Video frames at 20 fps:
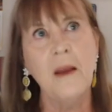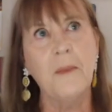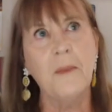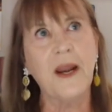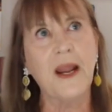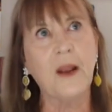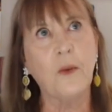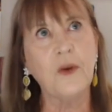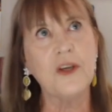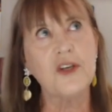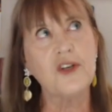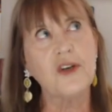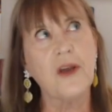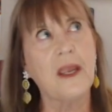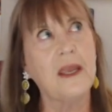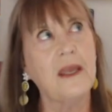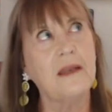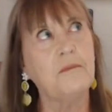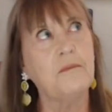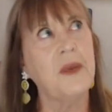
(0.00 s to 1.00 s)
But I wish I
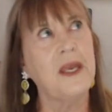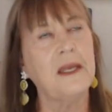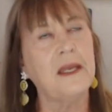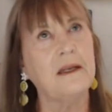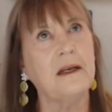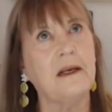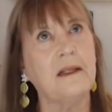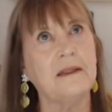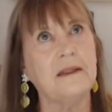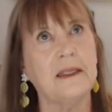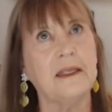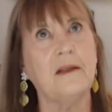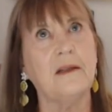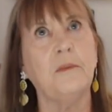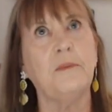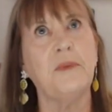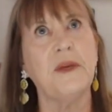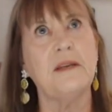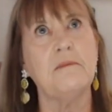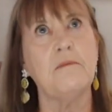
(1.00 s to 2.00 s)
had been a little
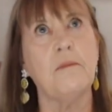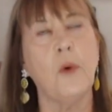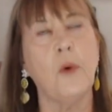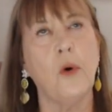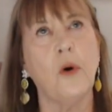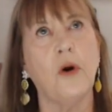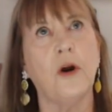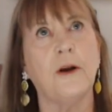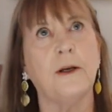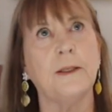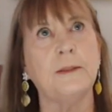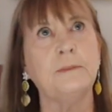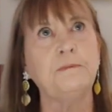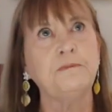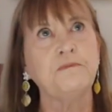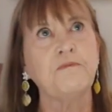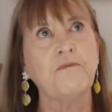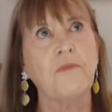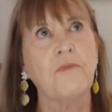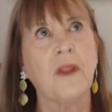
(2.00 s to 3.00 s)
bit more
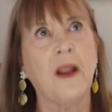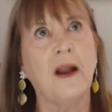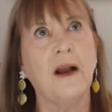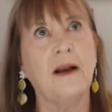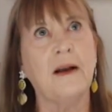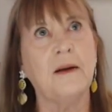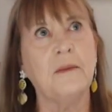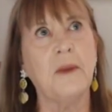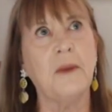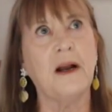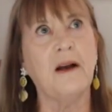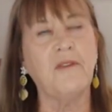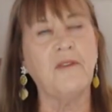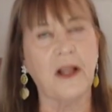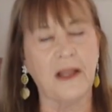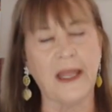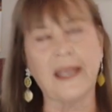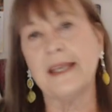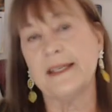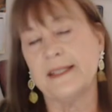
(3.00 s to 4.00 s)
of
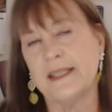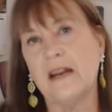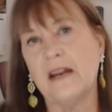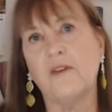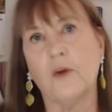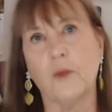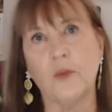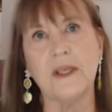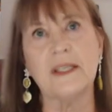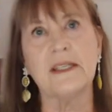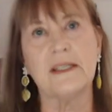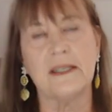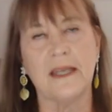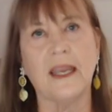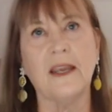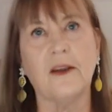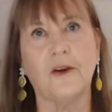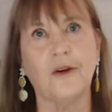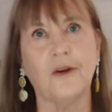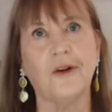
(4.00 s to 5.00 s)
a risk
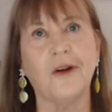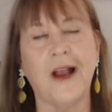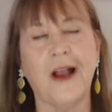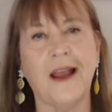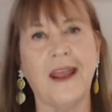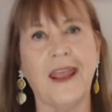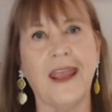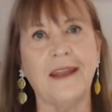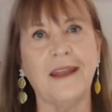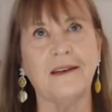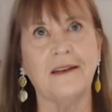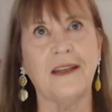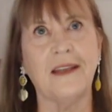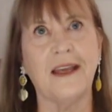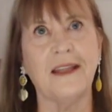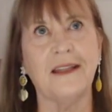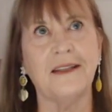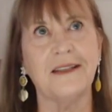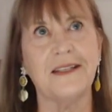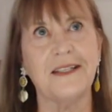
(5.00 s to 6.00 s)
taker and
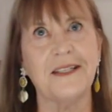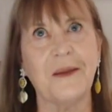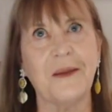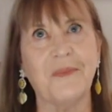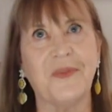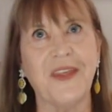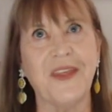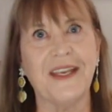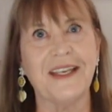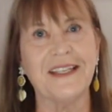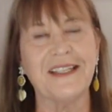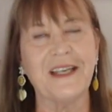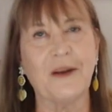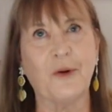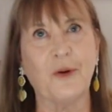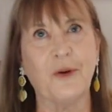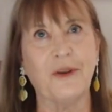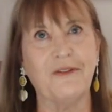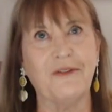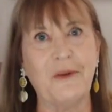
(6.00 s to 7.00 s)
done some things that
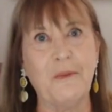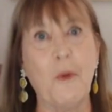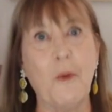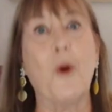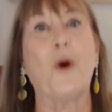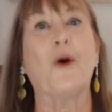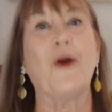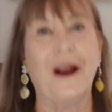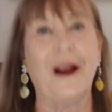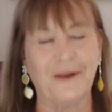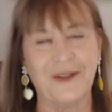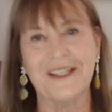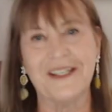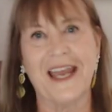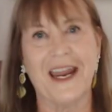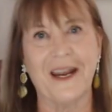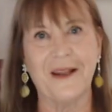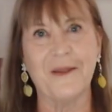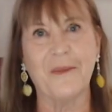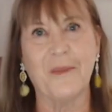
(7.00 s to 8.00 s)
were even more
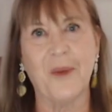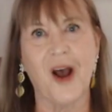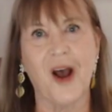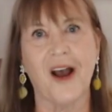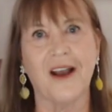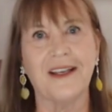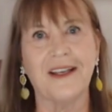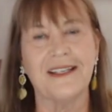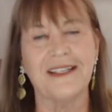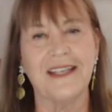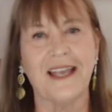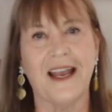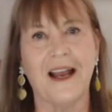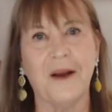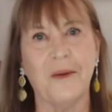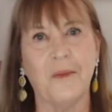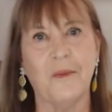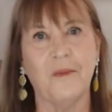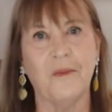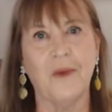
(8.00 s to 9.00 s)
outside of the box.
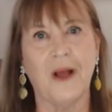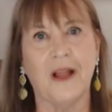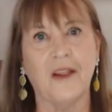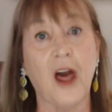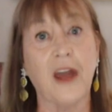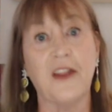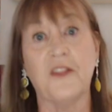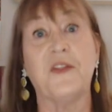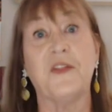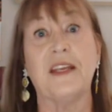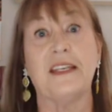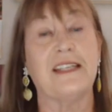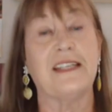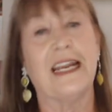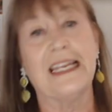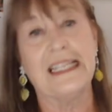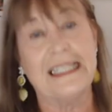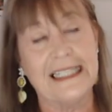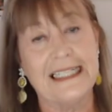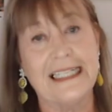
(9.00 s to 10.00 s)
A lot of things that
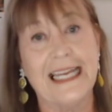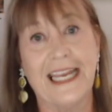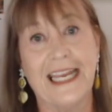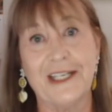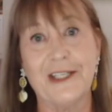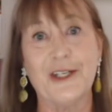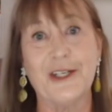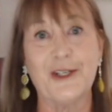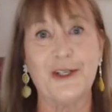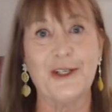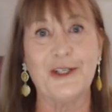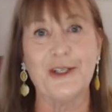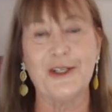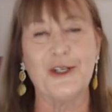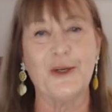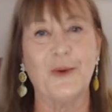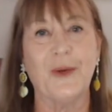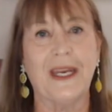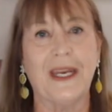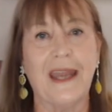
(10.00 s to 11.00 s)
I see dietitians
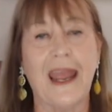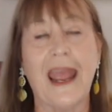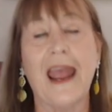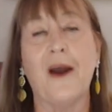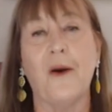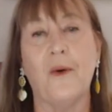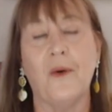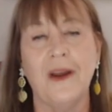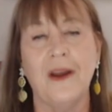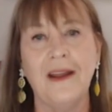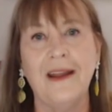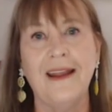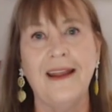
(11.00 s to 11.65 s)
doing now,